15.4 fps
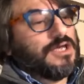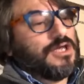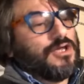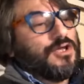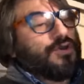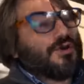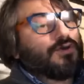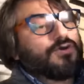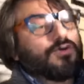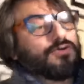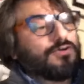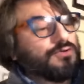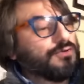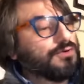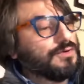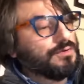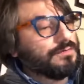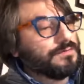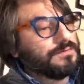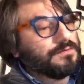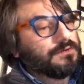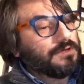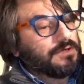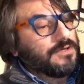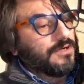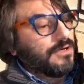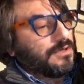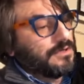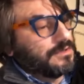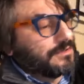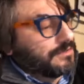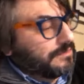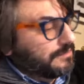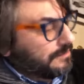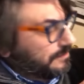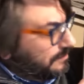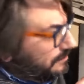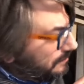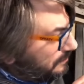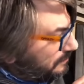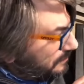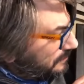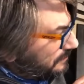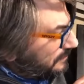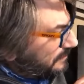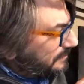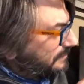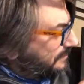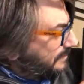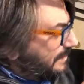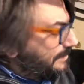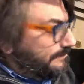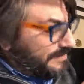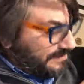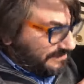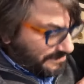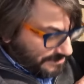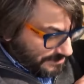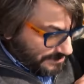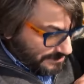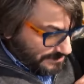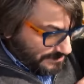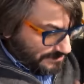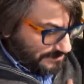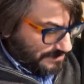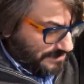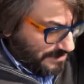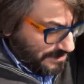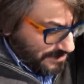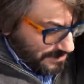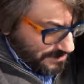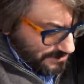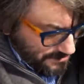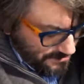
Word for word: you could do. You know, let me see here.